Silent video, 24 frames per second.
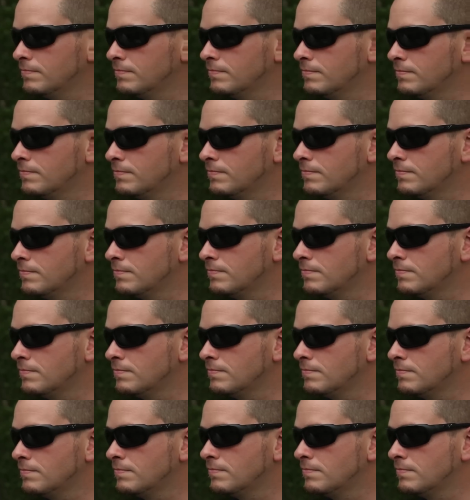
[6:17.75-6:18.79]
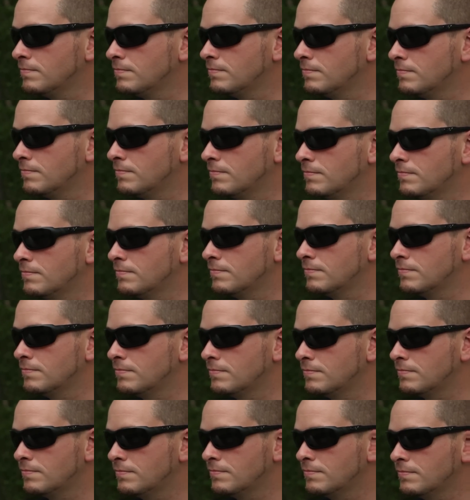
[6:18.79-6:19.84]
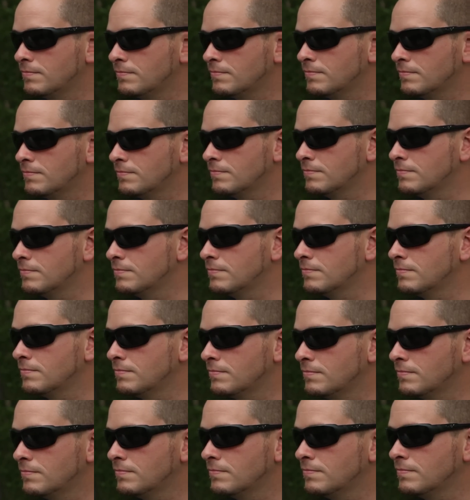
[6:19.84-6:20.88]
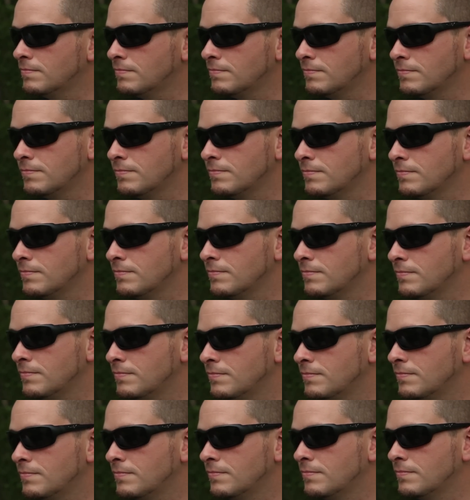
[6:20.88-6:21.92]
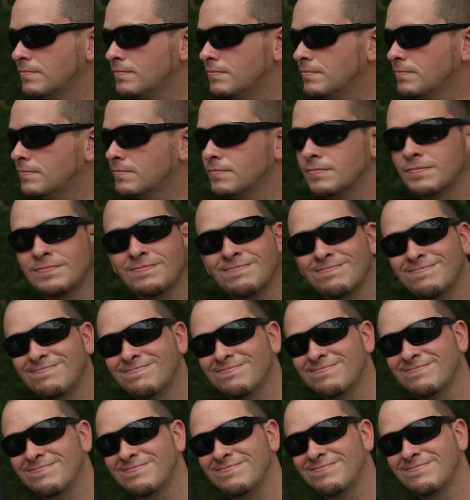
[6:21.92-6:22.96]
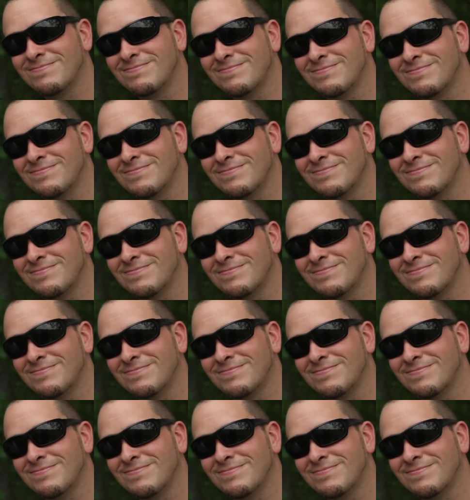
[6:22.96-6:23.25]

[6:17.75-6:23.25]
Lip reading: This person isn't speaking.